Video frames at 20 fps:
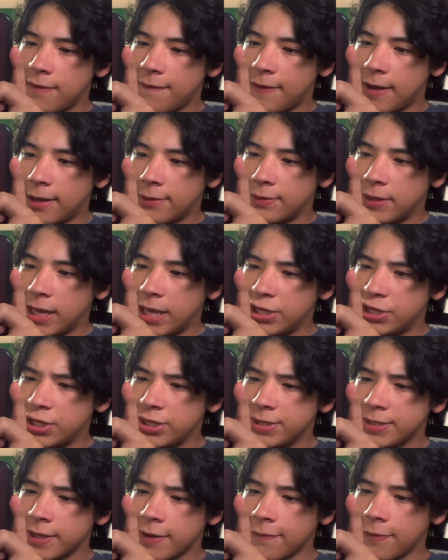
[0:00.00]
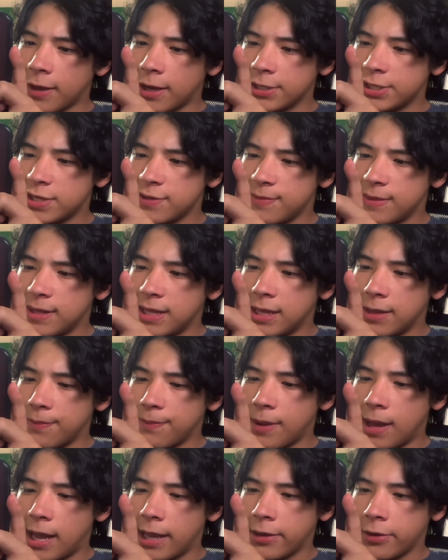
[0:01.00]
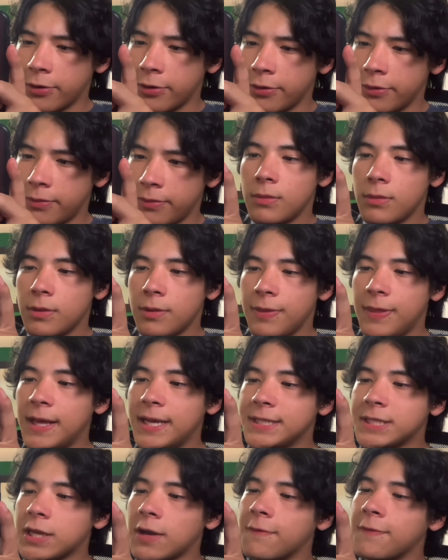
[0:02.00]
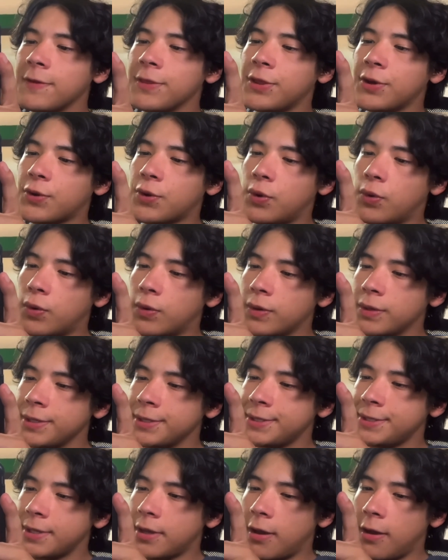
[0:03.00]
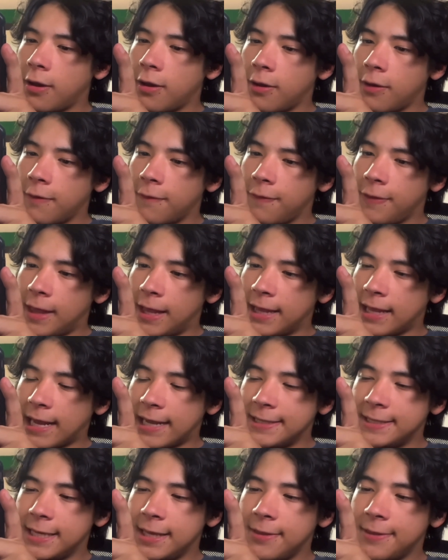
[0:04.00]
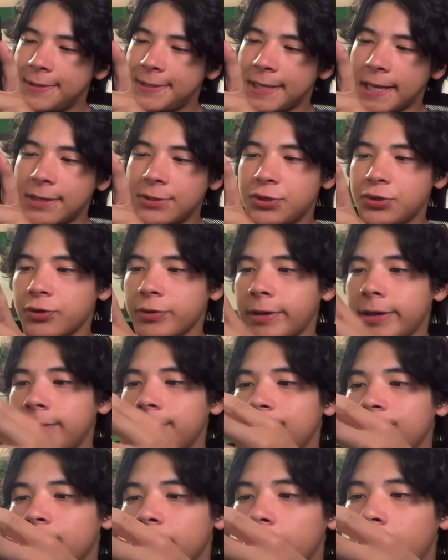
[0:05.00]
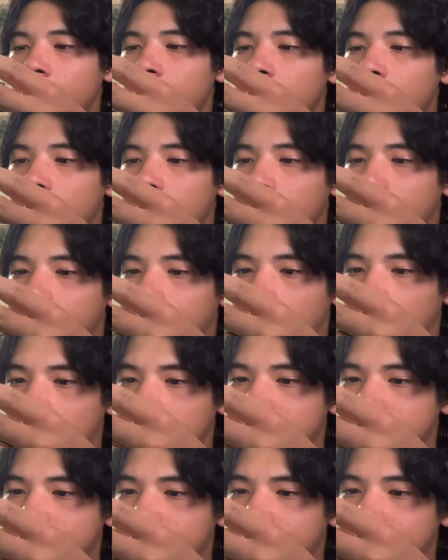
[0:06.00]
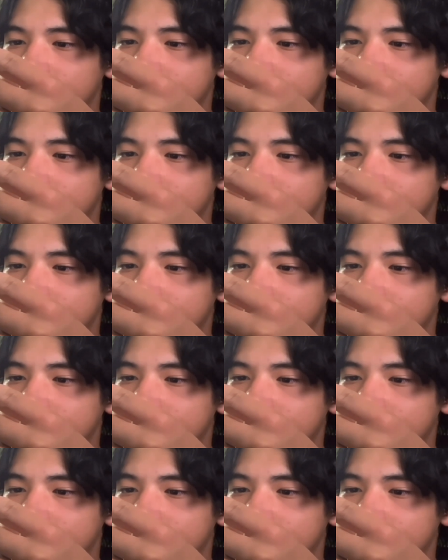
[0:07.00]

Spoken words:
foundations of the Ottoman Empire. Thus, over the course of the 19th century, the Ottoman